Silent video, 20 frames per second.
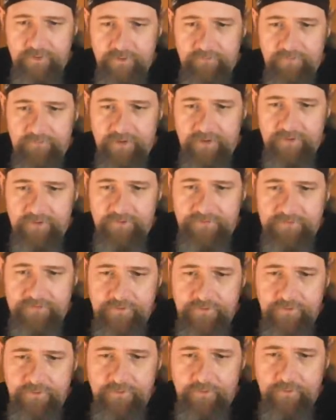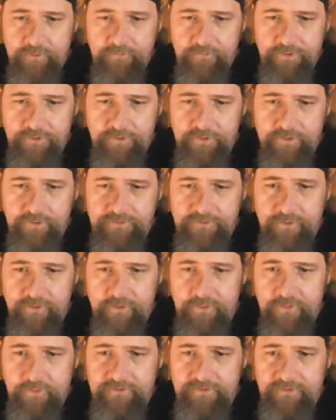I'm not going to show you the whole video because I
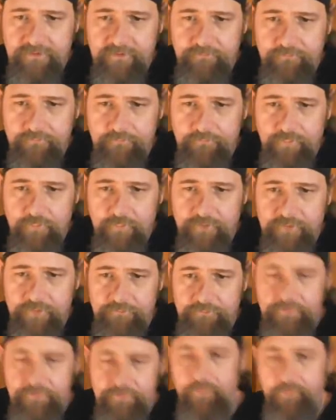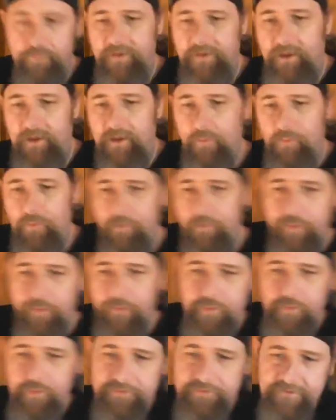don't want to take away from dude, but I will
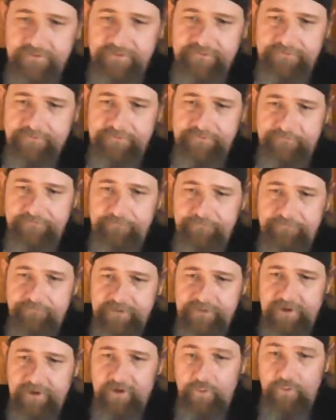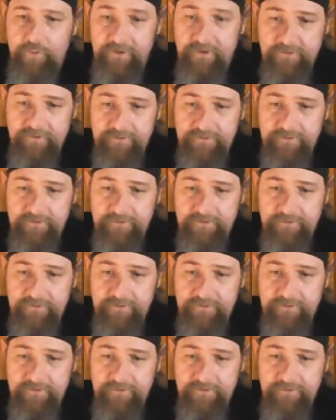post his channel in the